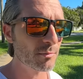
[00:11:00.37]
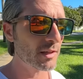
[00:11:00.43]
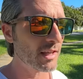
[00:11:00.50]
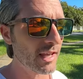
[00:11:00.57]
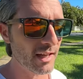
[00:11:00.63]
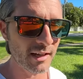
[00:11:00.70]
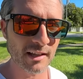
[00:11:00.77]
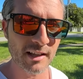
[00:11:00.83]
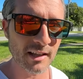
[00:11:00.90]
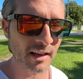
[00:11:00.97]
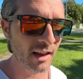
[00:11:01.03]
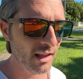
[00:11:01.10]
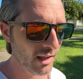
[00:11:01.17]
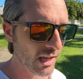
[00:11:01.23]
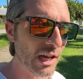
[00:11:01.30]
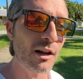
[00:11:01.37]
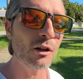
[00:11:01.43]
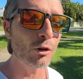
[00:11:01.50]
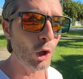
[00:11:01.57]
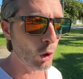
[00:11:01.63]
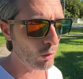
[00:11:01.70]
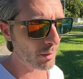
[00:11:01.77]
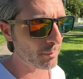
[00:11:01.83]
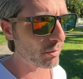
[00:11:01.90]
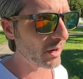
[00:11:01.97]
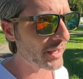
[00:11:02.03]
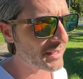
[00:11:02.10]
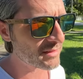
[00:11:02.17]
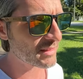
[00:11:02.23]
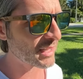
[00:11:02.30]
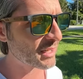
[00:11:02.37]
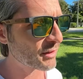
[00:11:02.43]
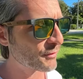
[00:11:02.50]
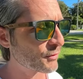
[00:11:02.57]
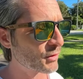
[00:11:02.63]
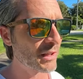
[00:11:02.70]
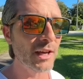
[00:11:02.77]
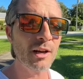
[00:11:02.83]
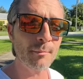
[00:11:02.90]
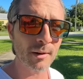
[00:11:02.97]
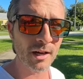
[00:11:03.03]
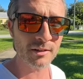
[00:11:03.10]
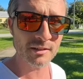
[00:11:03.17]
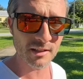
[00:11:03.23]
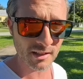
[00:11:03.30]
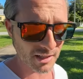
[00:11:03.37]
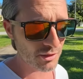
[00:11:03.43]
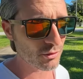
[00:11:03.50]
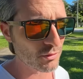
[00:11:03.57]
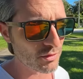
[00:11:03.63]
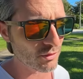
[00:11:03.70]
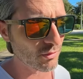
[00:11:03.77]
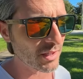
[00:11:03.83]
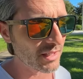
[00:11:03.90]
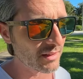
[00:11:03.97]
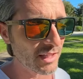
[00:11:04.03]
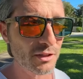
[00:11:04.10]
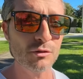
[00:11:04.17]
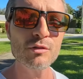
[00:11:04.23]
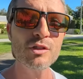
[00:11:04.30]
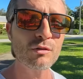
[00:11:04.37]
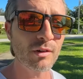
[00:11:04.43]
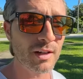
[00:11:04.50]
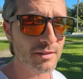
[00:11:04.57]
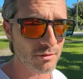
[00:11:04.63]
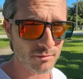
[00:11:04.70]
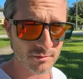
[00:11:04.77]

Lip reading: be getting it at a lower price then, and forget about the interest rate. Interest rates are